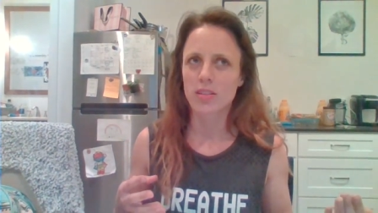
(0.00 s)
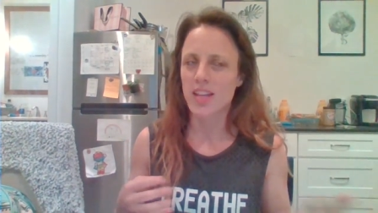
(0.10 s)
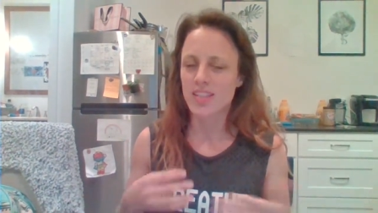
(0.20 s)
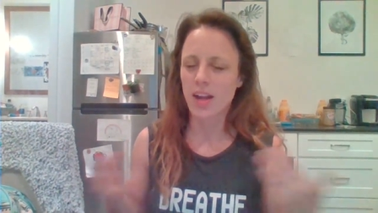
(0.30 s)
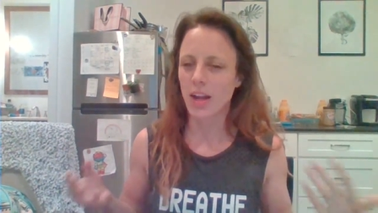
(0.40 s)

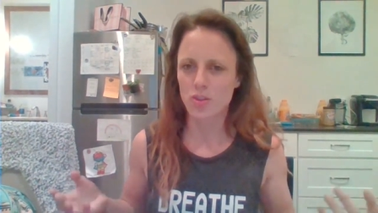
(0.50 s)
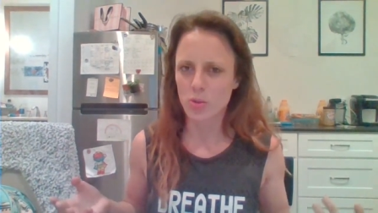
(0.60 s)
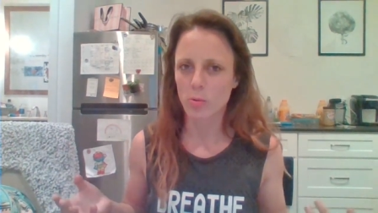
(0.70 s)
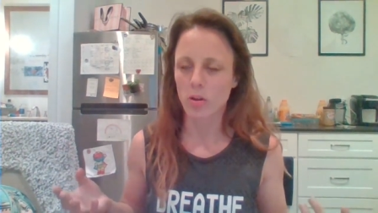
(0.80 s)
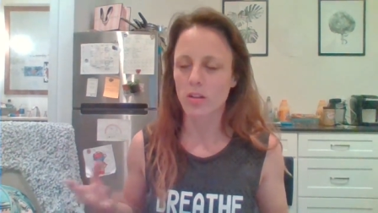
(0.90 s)
that's not how
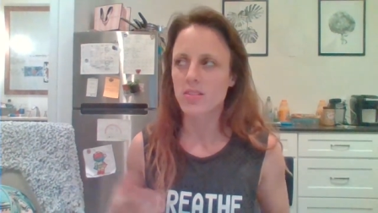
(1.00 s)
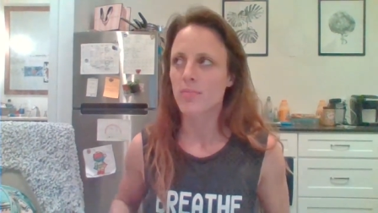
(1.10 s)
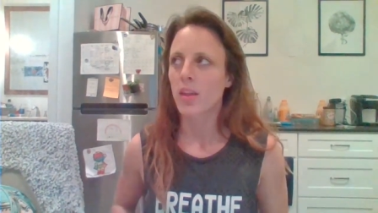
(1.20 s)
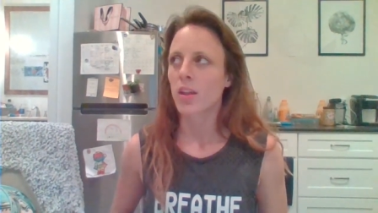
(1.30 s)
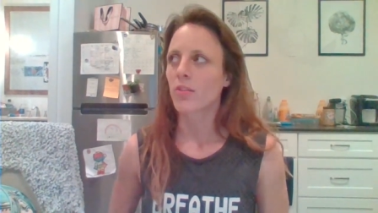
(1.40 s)
joy works,
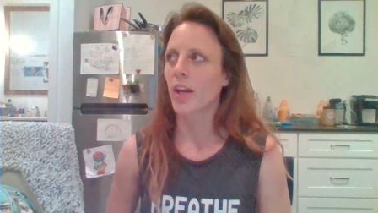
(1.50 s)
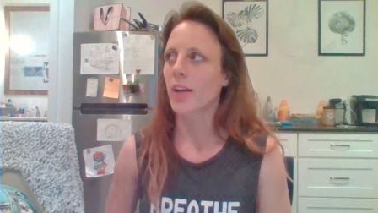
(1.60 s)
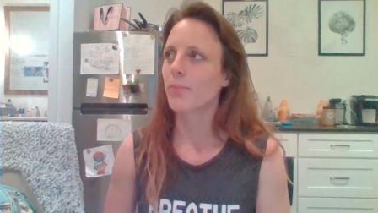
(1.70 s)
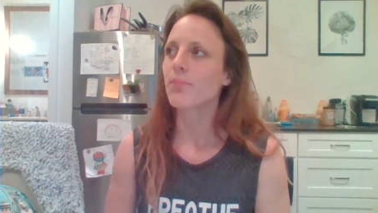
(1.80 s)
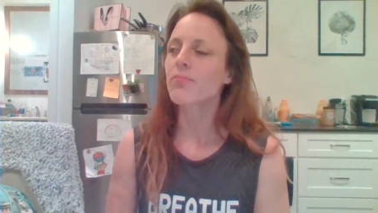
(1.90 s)

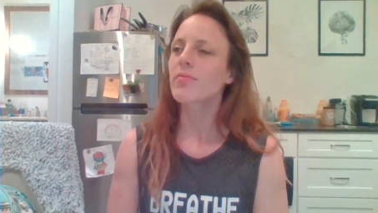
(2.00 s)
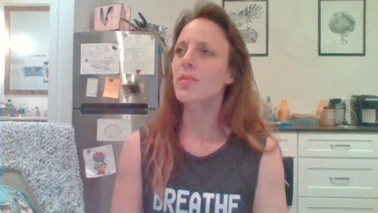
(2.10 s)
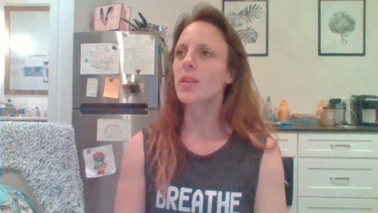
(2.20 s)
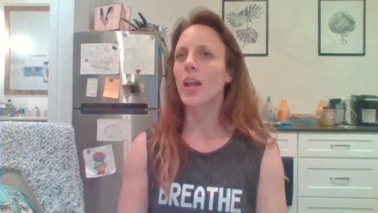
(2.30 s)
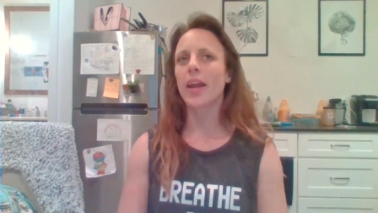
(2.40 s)
right?
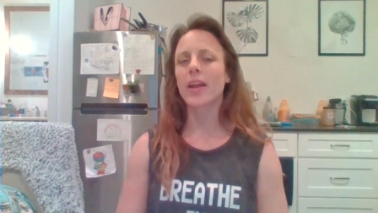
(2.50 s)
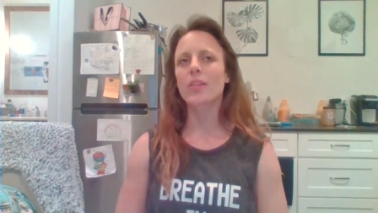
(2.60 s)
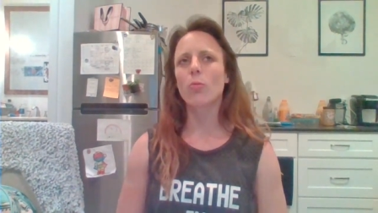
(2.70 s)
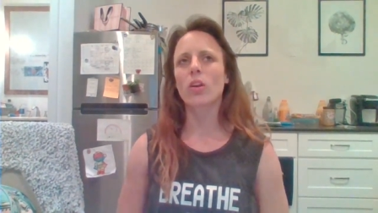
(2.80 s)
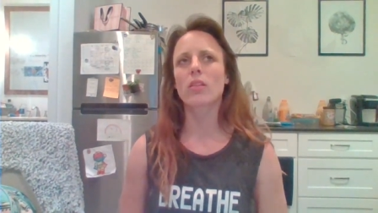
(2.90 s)
And one